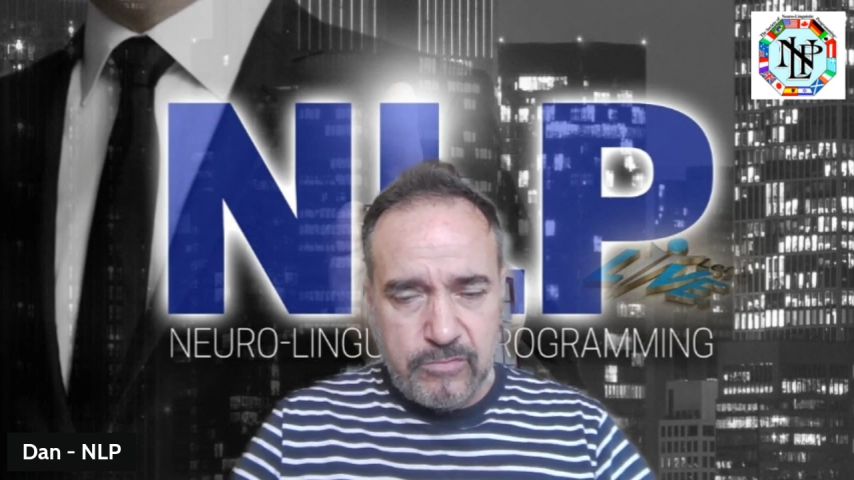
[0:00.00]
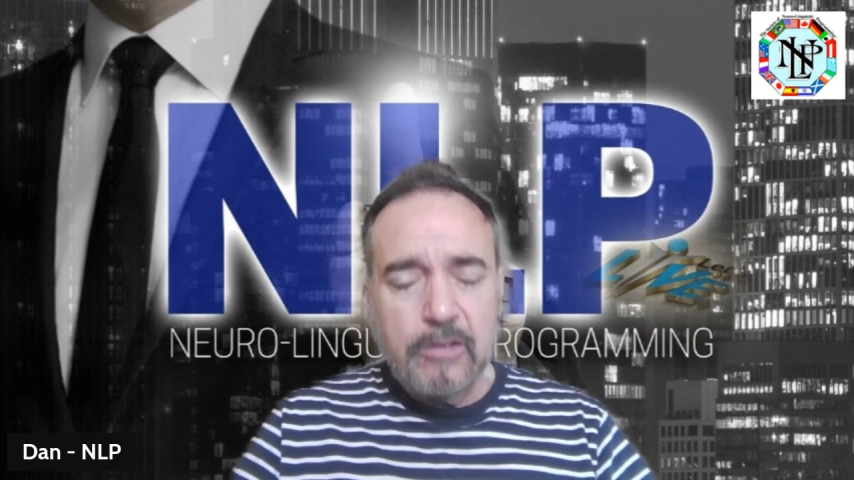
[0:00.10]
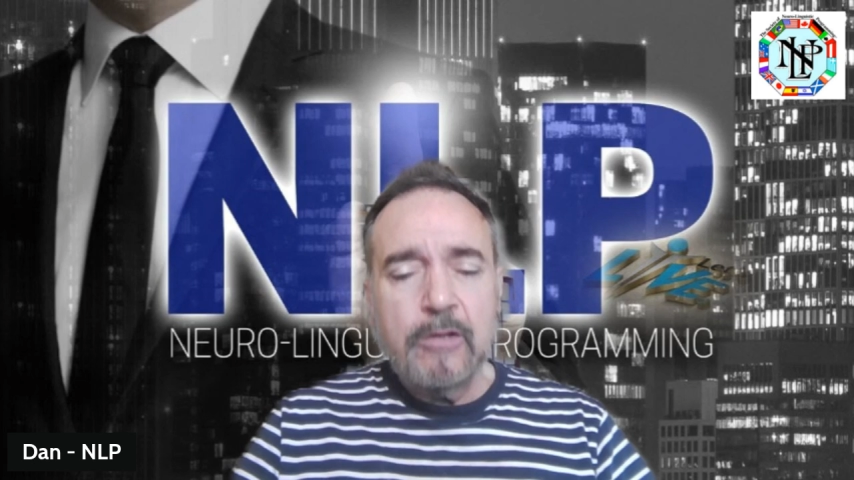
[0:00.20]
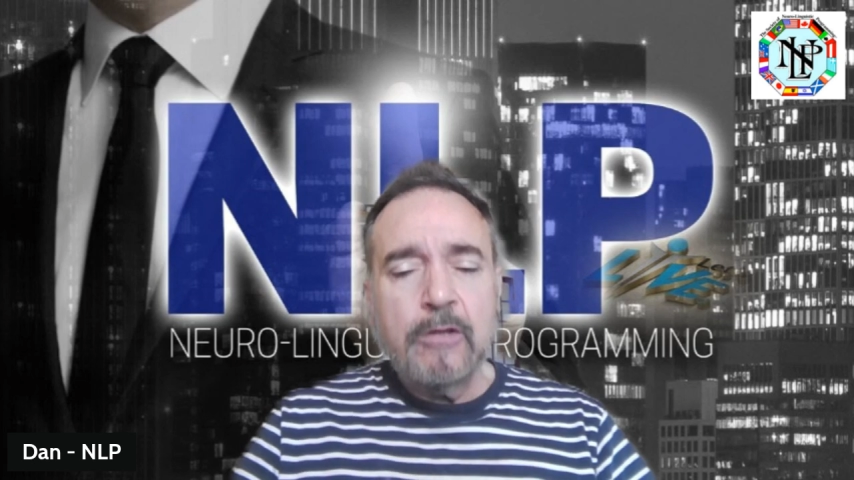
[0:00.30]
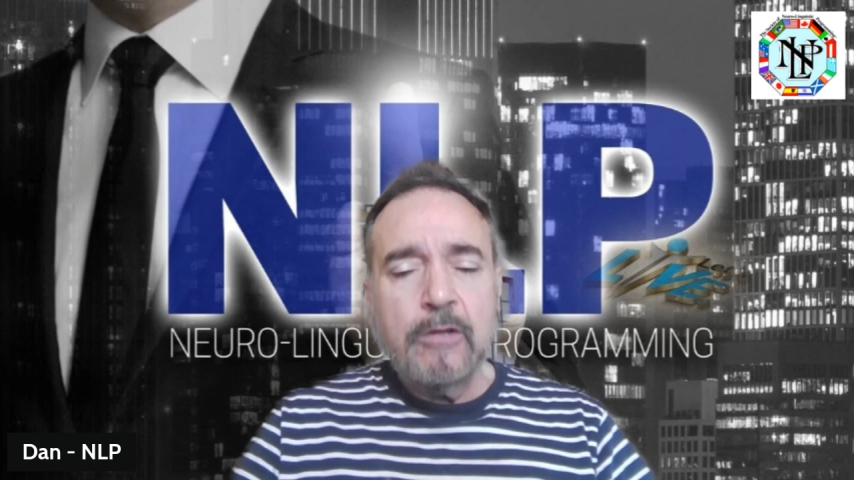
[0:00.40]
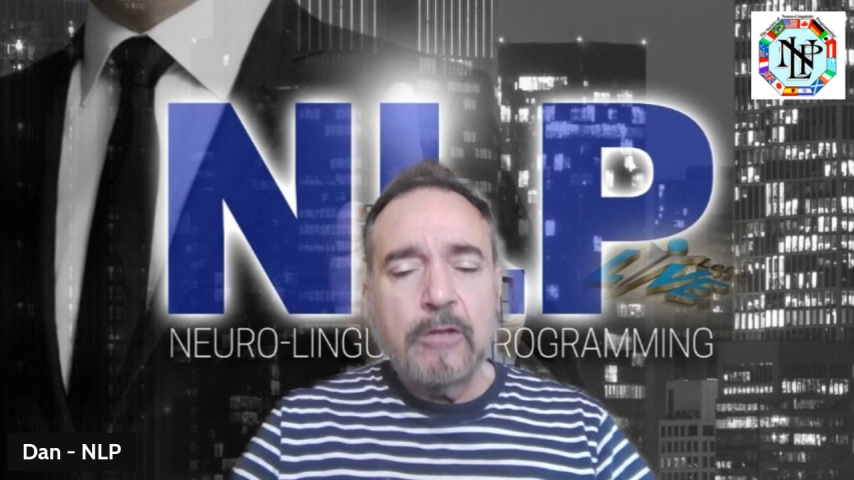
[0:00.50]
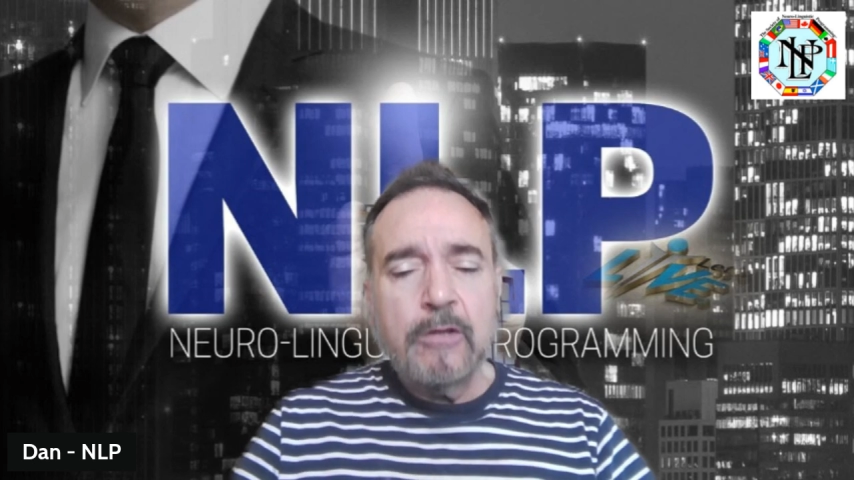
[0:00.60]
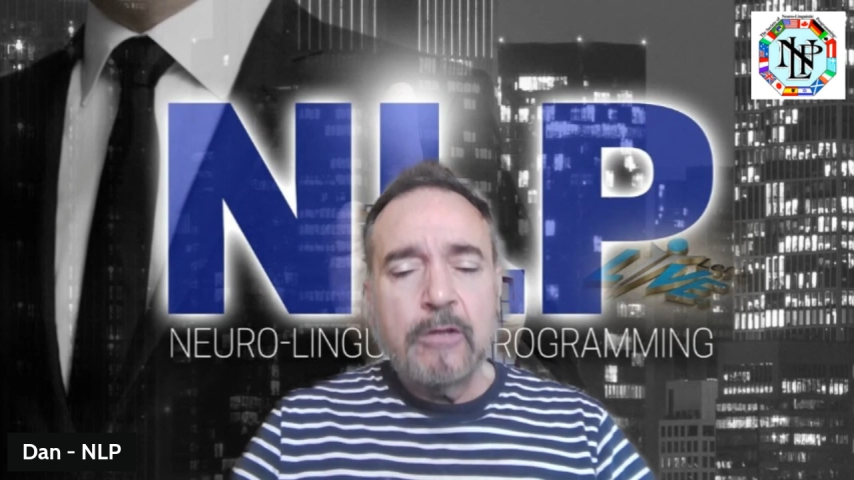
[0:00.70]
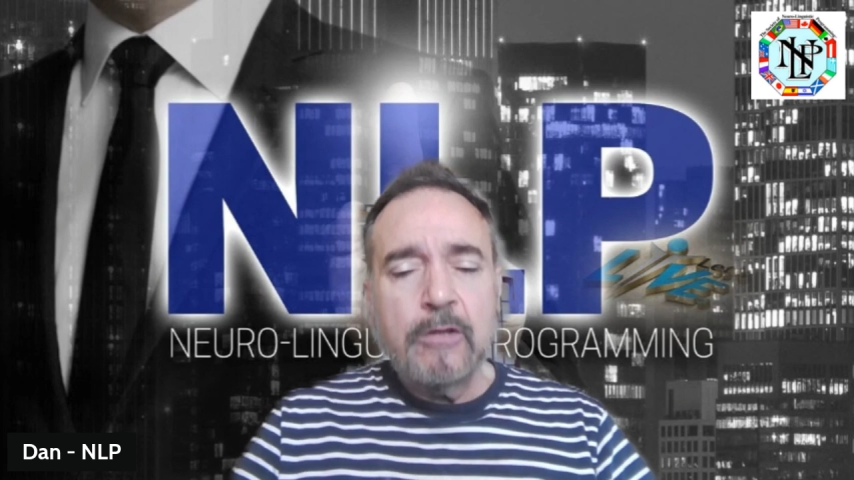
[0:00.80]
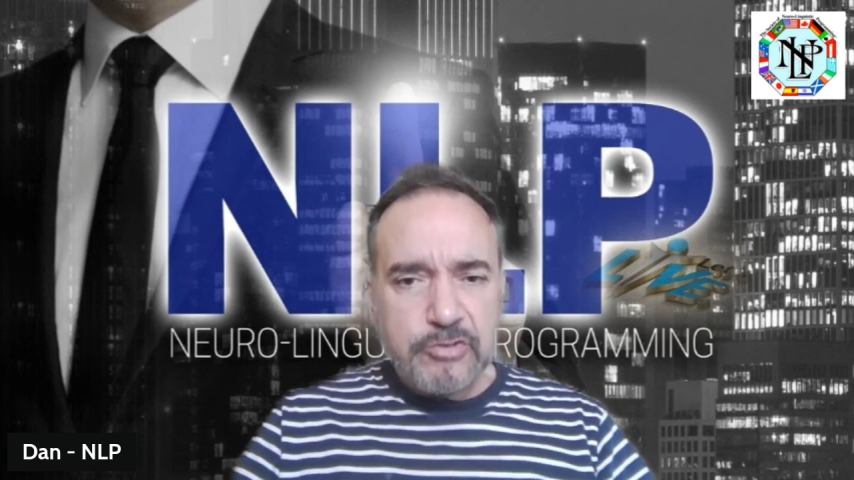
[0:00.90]
Okay, so
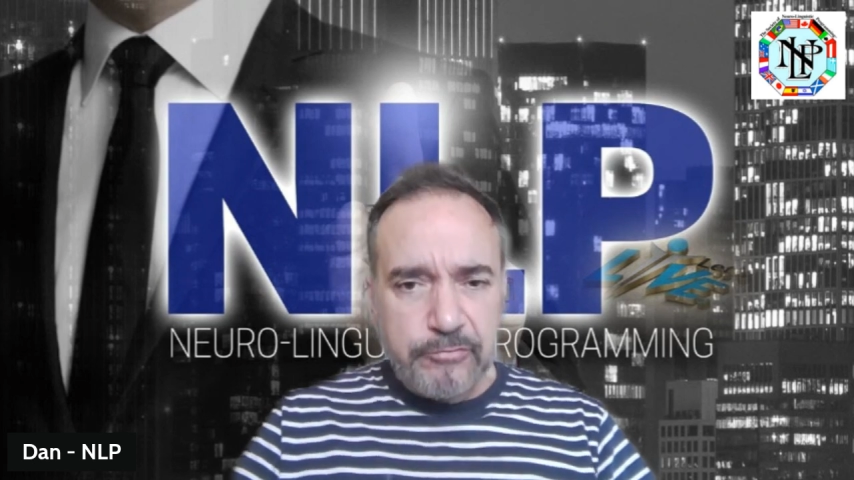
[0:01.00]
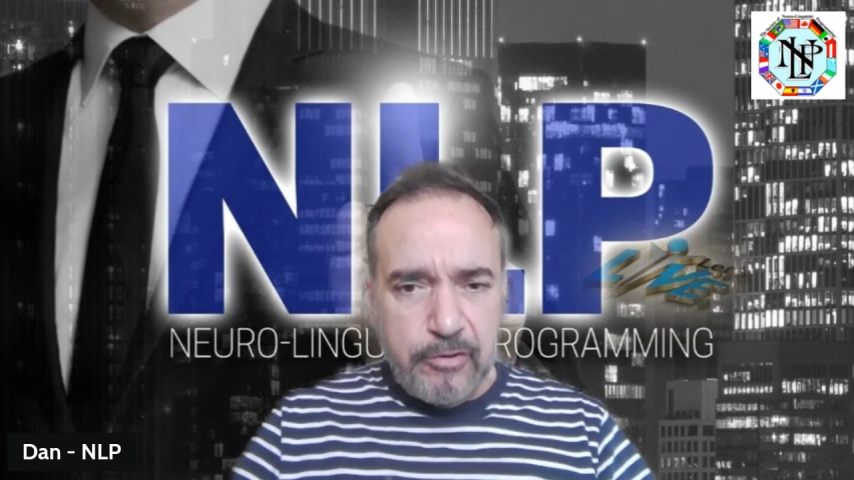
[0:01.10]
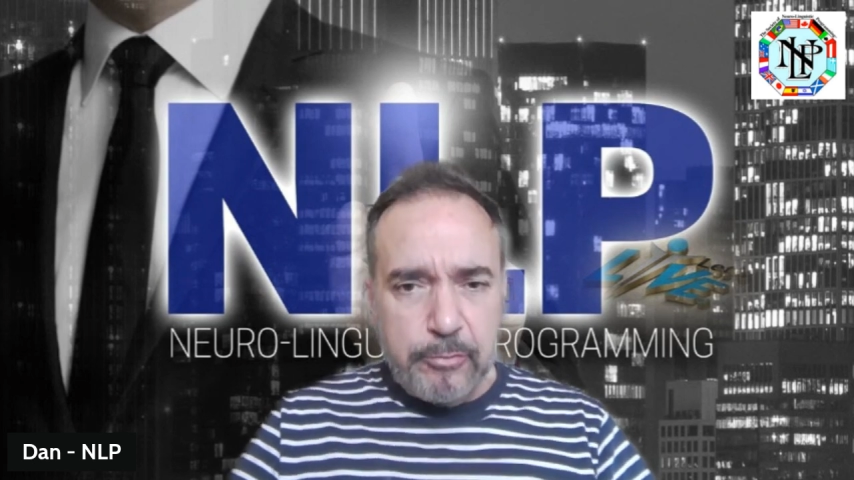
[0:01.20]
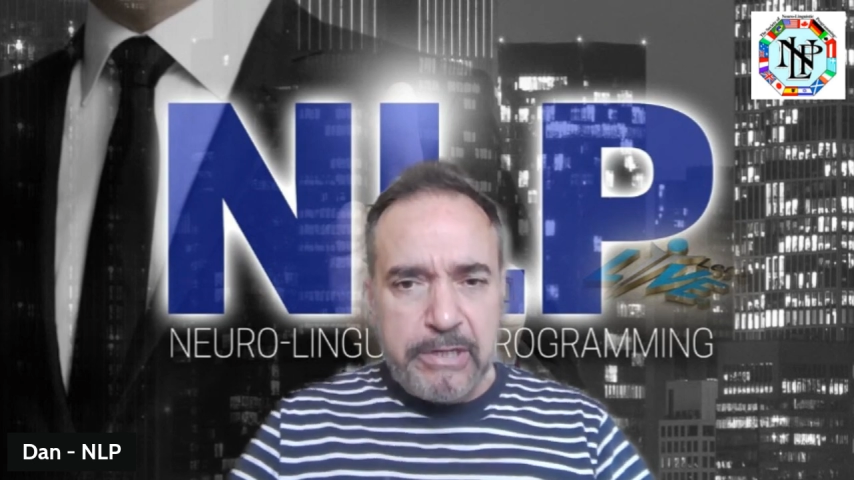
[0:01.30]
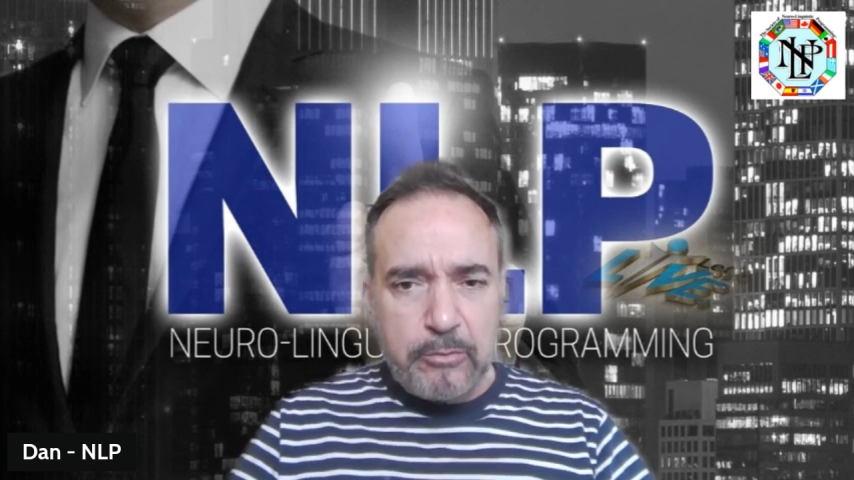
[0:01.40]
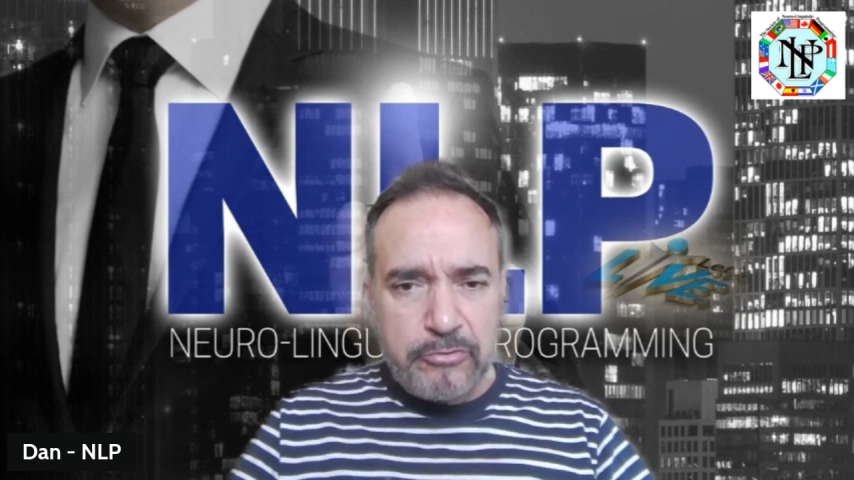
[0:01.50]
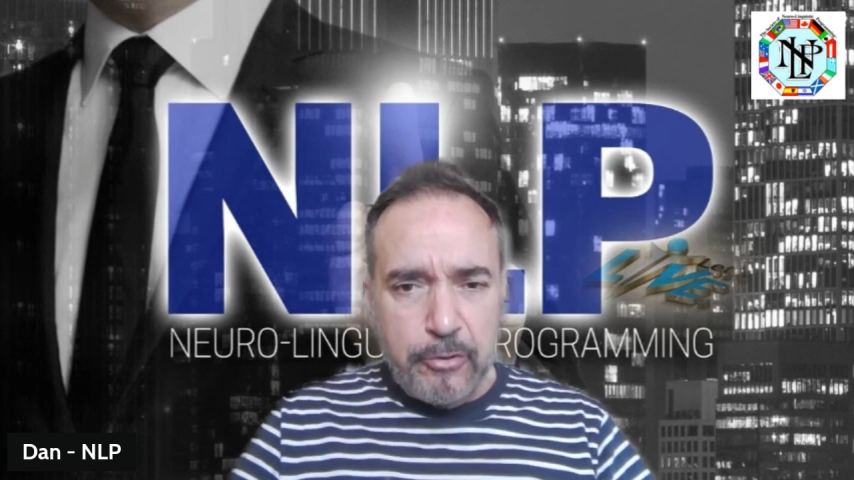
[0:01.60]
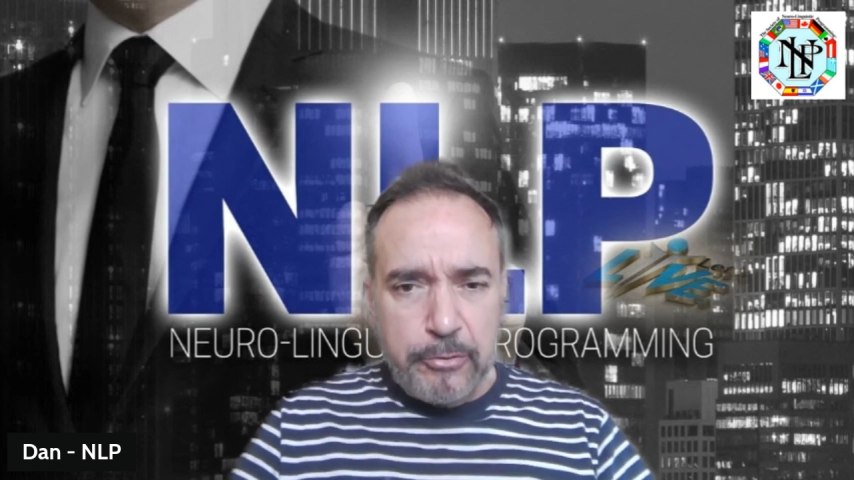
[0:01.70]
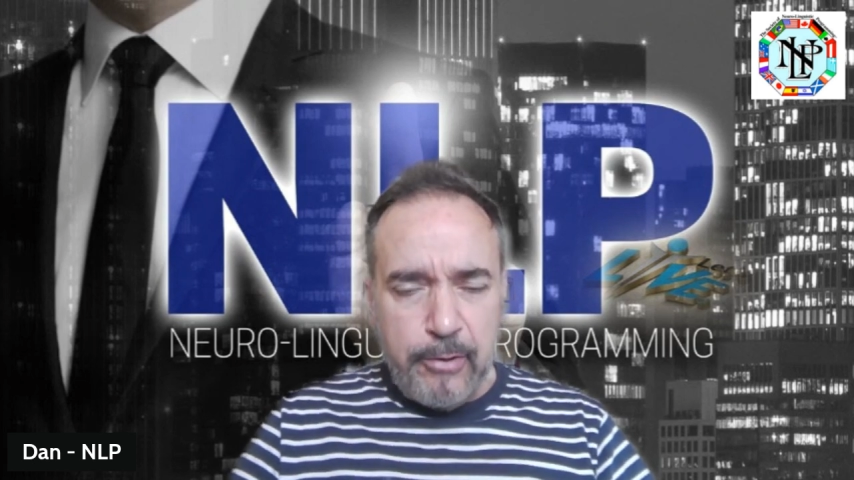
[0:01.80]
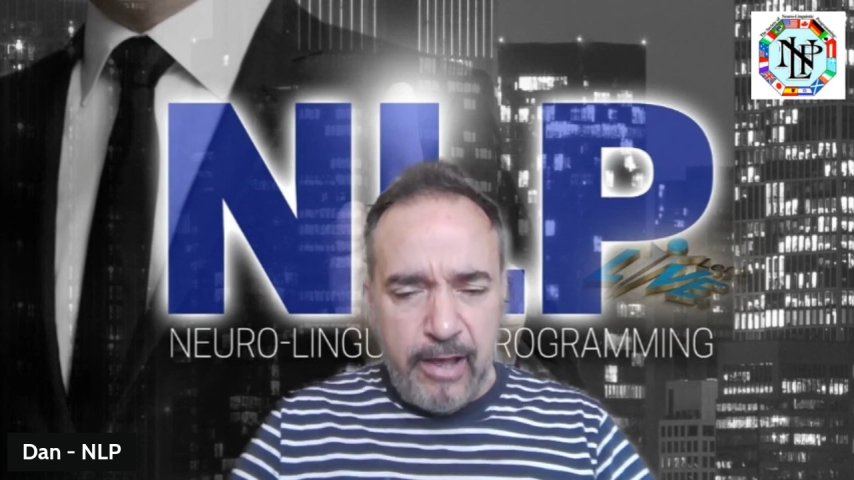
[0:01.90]
there you
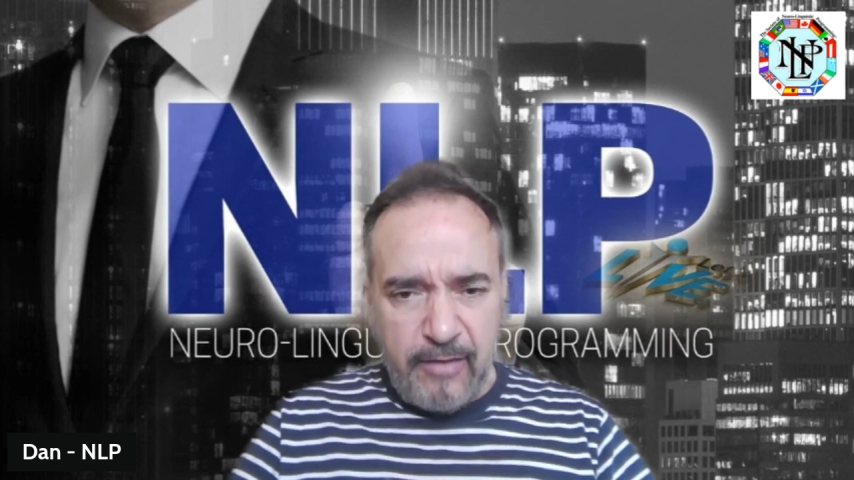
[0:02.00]
have it.